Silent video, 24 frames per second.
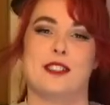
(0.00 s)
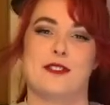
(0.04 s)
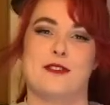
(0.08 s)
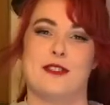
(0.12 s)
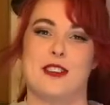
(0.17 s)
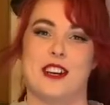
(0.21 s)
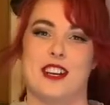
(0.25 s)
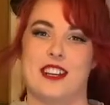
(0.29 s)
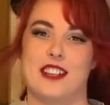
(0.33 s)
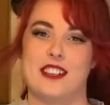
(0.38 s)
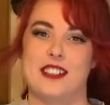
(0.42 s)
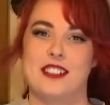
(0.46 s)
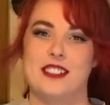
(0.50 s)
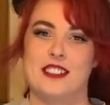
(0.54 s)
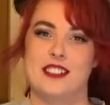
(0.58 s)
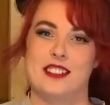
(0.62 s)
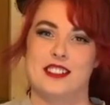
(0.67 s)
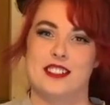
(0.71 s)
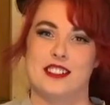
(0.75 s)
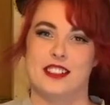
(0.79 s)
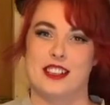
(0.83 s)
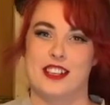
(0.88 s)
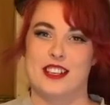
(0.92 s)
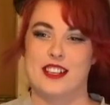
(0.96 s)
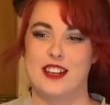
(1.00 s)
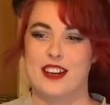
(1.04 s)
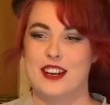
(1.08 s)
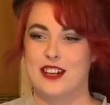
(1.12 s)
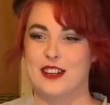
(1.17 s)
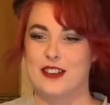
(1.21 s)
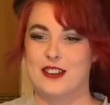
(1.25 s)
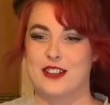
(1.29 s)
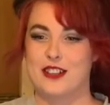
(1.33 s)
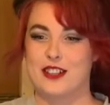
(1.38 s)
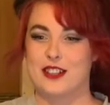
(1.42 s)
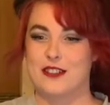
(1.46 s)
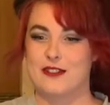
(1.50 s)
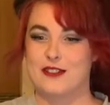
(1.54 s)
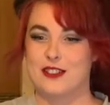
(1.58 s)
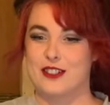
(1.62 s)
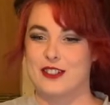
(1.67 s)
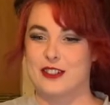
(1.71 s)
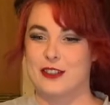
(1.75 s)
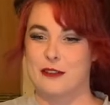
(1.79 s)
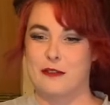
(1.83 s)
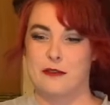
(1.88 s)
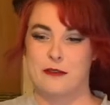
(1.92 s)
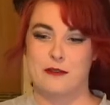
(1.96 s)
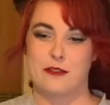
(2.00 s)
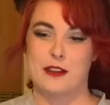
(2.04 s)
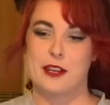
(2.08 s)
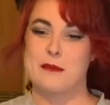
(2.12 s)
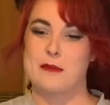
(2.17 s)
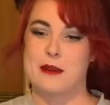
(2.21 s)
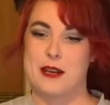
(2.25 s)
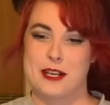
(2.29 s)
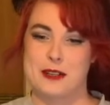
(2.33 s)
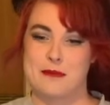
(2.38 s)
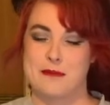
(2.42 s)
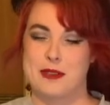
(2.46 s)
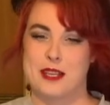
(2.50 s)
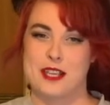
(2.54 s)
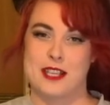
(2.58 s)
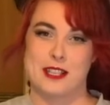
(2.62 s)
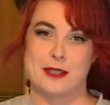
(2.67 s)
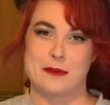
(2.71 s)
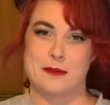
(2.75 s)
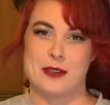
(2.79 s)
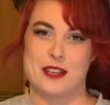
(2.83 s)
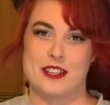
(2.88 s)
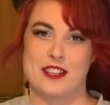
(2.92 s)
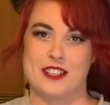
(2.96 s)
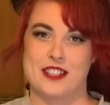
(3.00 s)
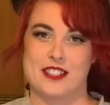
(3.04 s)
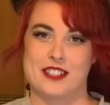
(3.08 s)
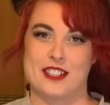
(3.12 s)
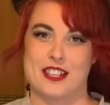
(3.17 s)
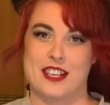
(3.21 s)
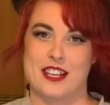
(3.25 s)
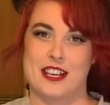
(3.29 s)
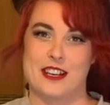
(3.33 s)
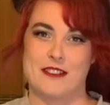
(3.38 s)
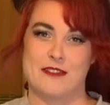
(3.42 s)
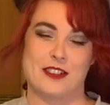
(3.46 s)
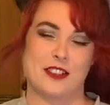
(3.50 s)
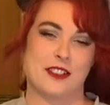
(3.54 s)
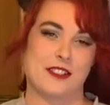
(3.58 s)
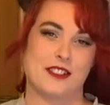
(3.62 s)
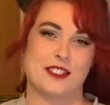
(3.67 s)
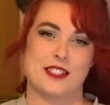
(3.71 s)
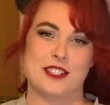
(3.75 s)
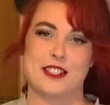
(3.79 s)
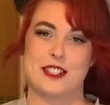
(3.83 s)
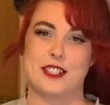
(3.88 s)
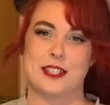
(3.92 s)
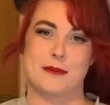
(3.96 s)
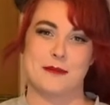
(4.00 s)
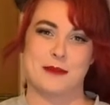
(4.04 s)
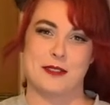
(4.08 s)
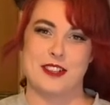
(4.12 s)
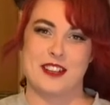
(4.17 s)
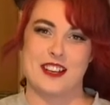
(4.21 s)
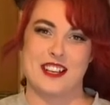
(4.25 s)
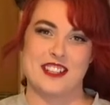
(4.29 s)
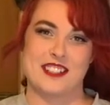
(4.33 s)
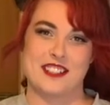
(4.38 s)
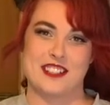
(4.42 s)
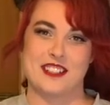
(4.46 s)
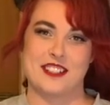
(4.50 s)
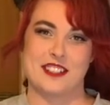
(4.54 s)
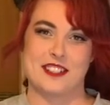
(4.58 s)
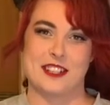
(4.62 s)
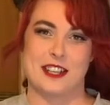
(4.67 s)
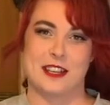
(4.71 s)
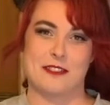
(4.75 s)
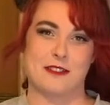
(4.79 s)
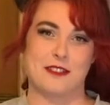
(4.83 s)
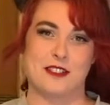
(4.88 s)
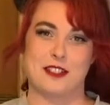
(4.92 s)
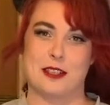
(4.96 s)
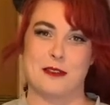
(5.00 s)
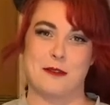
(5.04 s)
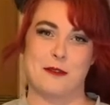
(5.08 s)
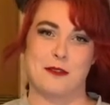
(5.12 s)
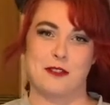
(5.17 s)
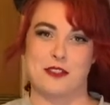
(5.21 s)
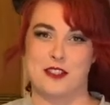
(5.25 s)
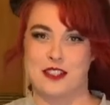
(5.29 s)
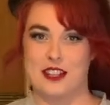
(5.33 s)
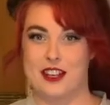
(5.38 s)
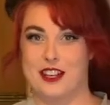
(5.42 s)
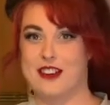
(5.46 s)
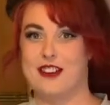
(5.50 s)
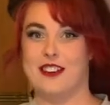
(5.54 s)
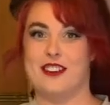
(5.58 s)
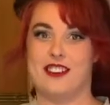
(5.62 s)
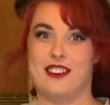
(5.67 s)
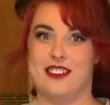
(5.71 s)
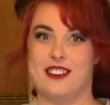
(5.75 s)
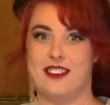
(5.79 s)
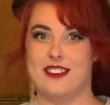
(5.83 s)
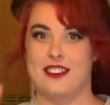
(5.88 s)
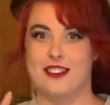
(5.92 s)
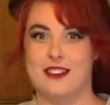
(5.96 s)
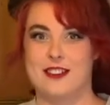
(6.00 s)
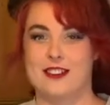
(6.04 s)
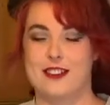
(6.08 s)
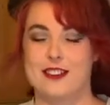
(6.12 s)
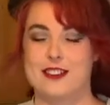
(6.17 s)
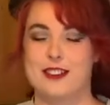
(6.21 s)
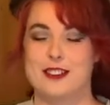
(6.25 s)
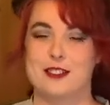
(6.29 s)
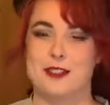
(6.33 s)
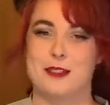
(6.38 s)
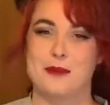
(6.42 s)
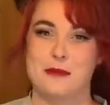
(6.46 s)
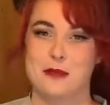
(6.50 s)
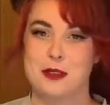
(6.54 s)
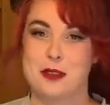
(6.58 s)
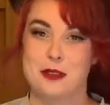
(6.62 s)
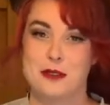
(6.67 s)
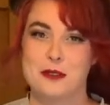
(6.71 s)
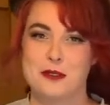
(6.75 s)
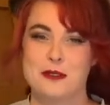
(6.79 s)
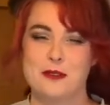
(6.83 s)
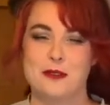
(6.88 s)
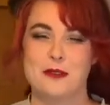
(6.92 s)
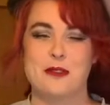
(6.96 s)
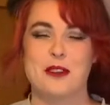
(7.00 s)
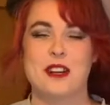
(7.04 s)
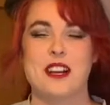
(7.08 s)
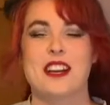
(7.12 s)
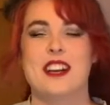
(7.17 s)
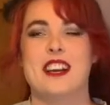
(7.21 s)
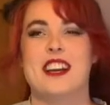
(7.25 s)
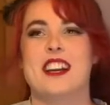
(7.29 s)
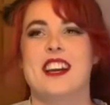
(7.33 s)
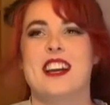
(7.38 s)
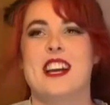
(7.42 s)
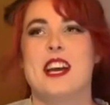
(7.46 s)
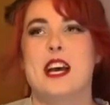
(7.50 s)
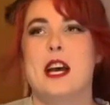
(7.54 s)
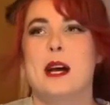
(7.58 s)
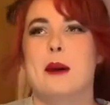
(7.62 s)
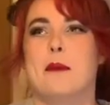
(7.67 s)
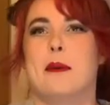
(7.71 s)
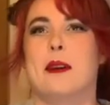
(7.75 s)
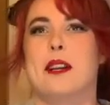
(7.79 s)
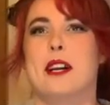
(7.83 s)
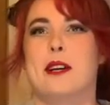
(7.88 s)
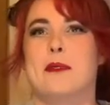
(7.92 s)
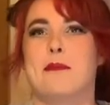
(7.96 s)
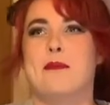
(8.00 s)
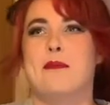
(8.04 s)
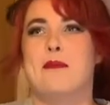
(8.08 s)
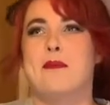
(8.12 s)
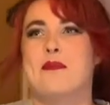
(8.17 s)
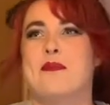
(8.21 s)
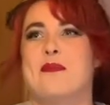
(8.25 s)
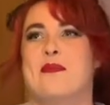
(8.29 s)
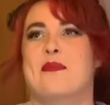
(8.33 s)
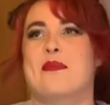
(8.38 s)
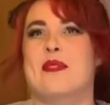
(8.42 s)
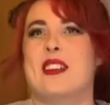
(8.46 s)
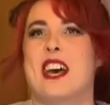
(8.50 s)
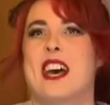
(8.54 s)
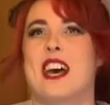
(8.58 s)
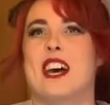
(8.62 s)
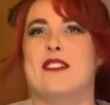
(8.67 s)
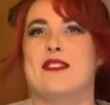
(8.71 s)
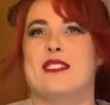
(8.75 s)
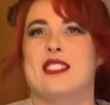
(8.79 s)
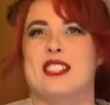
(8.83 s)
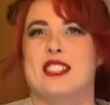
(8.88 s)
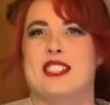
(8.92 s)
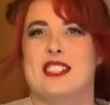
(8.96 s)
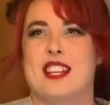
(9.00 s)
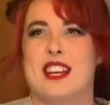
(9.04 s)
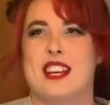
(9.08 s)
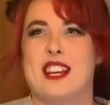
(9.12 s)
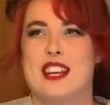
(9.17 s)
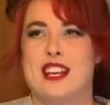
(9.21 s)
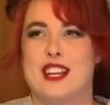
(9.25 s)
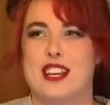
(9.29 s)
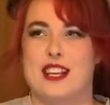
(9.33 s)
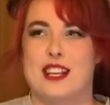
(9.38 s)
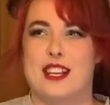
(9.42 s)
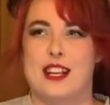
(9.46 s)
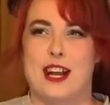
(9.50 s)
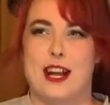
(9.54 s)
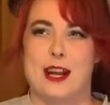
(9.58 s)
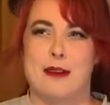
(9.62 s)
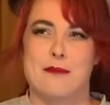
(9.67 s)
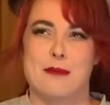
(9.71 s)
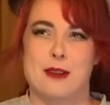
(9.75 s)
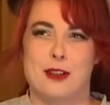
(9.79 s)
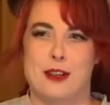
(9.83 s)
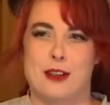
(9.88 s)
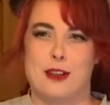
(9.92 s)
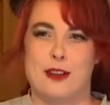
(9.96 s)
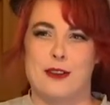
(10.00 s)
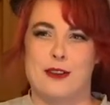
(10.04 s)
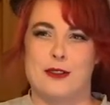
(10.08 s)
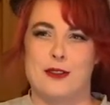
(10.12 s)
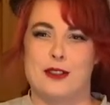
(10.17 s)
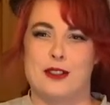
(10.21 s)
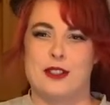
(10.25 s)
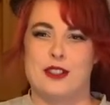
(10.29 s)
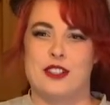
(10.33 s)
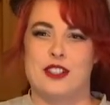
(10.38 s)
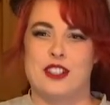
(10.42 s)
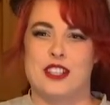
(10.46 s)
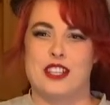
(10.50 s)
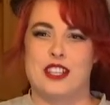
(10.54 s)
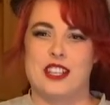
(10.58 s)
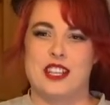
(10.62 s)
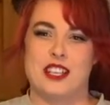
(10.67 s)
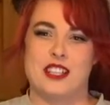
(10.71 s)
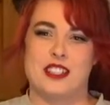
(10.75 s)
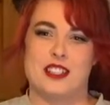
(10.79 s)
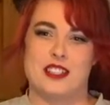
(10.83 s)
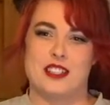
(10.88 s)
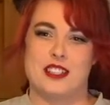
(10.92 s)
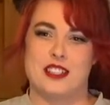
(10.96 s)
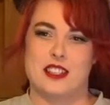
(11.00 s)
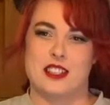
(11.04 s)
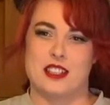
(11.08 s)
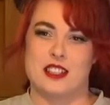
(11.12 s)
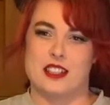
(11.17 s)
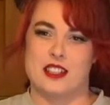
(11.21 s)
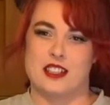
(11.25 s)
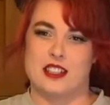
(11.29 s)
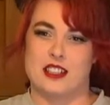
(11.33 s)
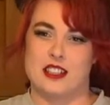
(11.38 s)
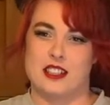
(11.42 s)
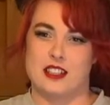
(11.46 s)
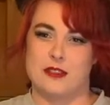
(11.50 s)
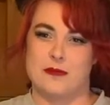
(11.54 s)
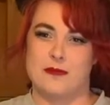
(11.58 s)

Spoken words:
fun. Like, I got given free butterbeers by the staff. I got to skip lines and stuff because they were all just like, oh, your costume, cool. But after seeing it up close against the